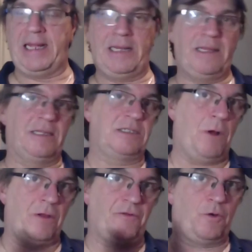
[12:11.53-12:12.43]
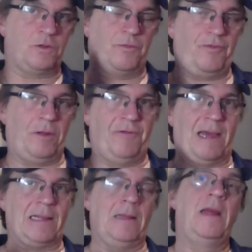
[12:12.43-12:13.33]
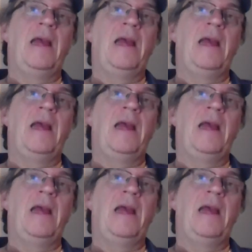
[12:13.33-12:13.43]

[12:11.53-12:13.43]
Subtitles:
Anything smaller, of course, will probably rattle.